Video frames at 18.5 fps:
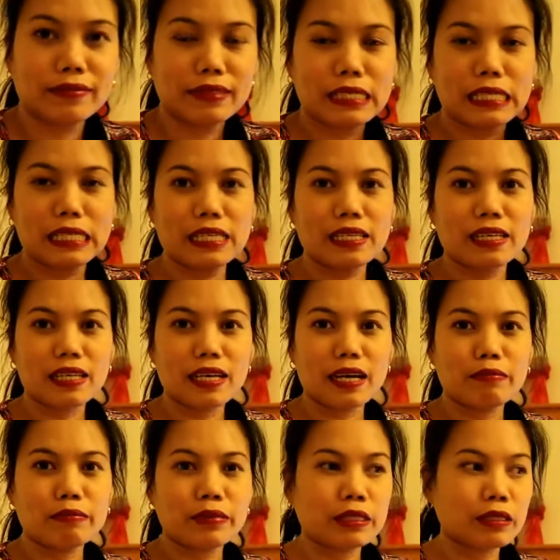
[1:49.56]

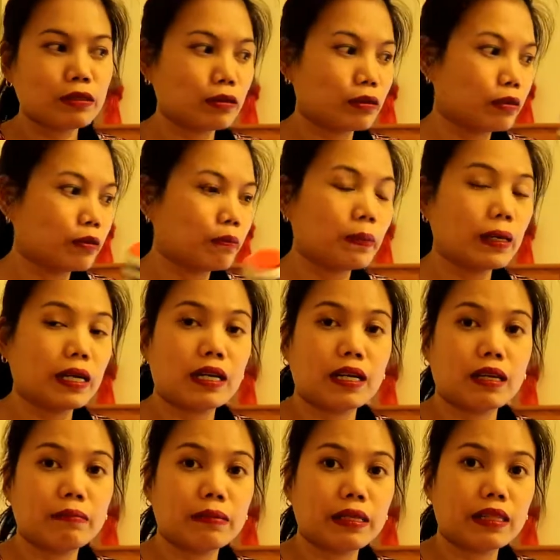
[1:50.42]
ginagamit ko
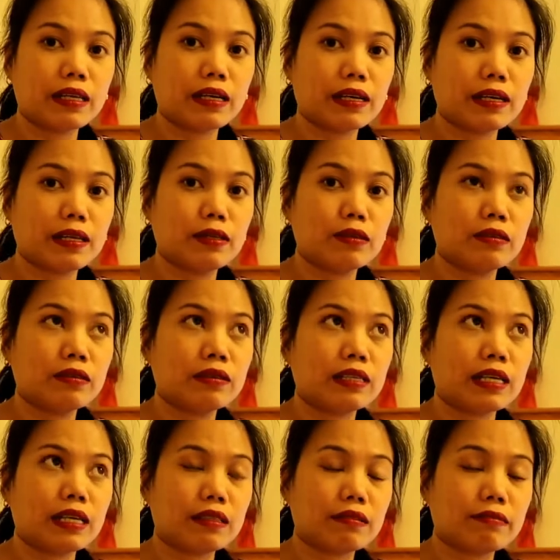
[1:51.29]
para matanggal yung
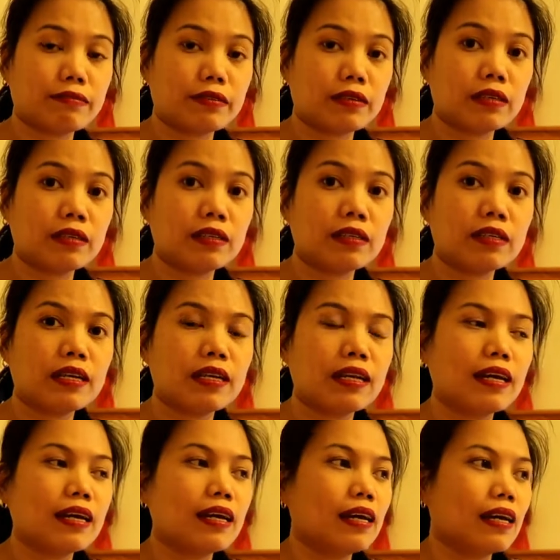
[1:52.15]
cat fur.
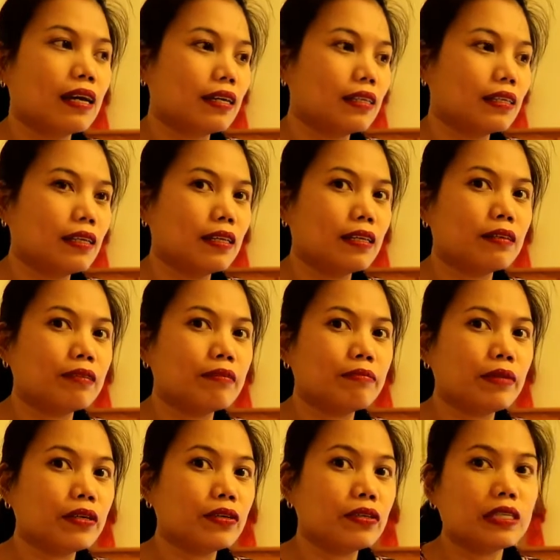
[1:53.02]
And then,
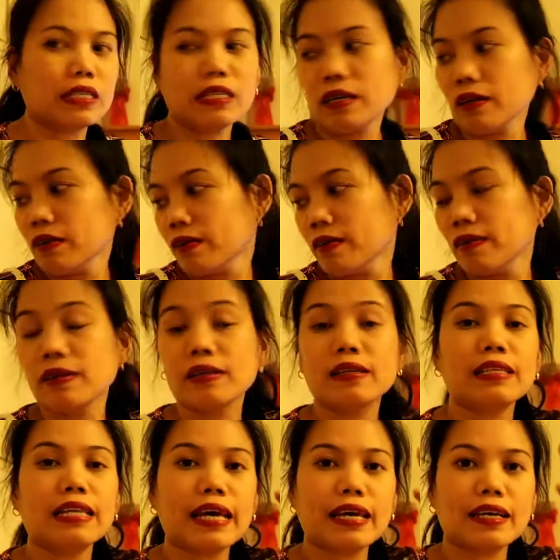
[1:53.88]
meron din akong
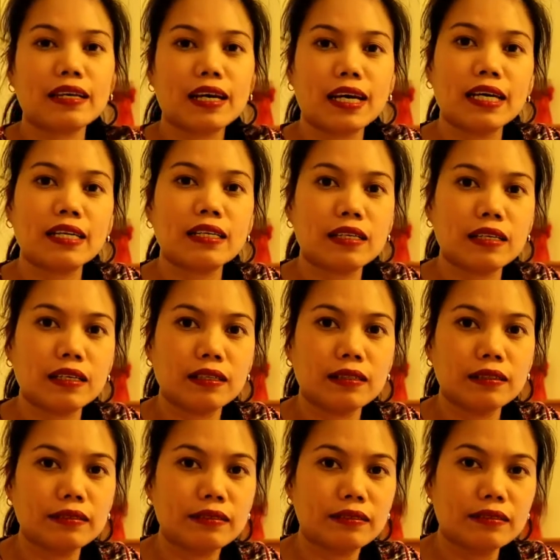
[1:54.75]
like
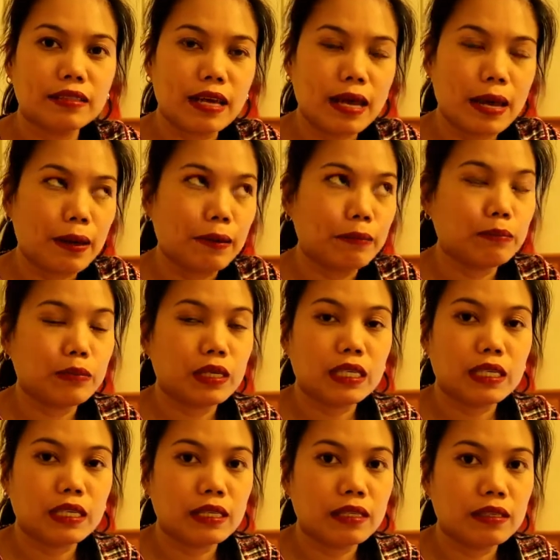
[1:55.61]
handheld
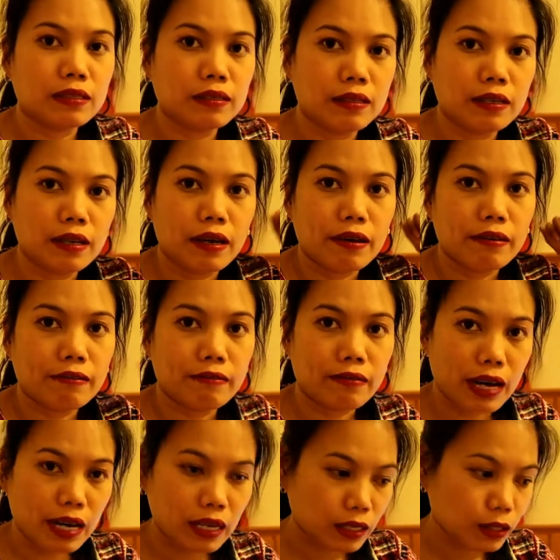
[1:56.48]
mini
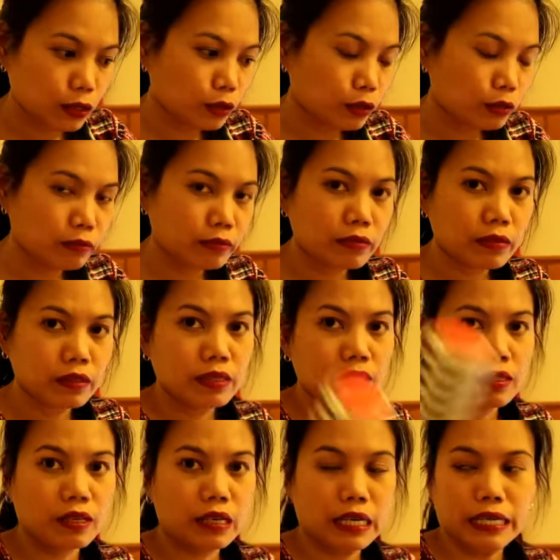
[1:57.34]
vacuum.
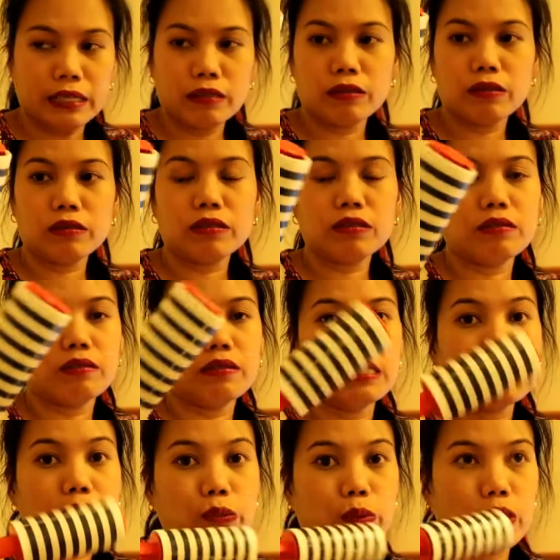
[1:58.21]
And also,
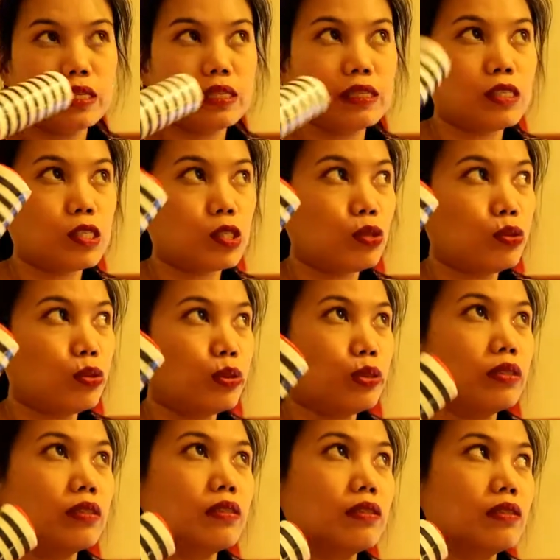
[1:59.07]
this one is
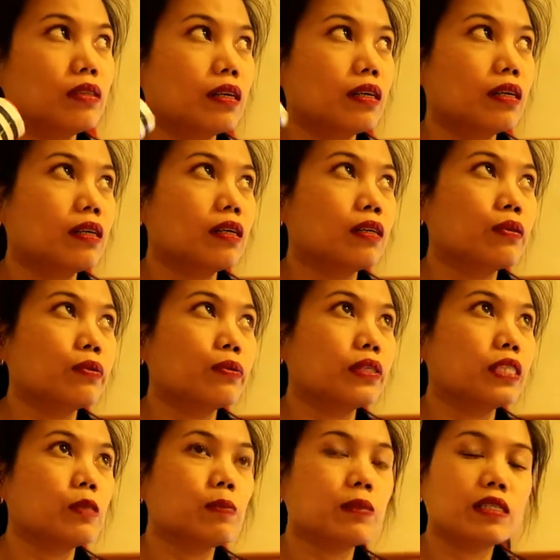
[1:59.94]
good,
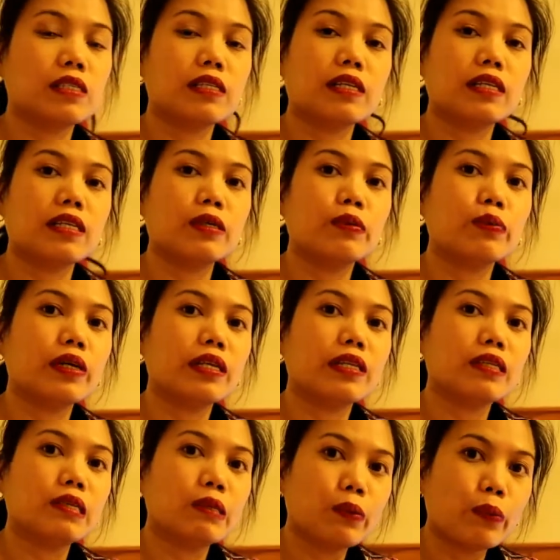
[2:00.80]
especially when
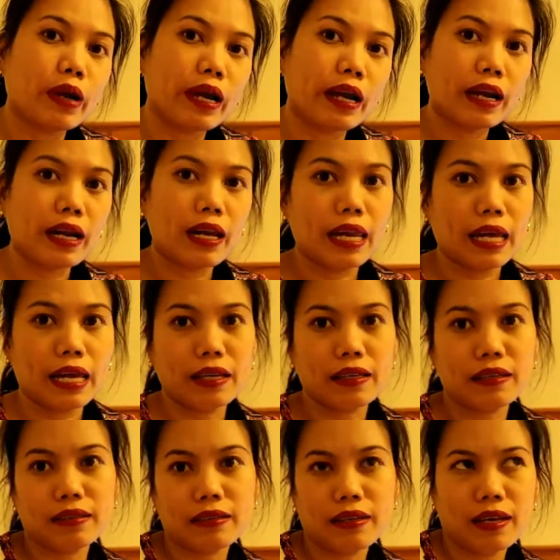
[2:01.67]
you wear like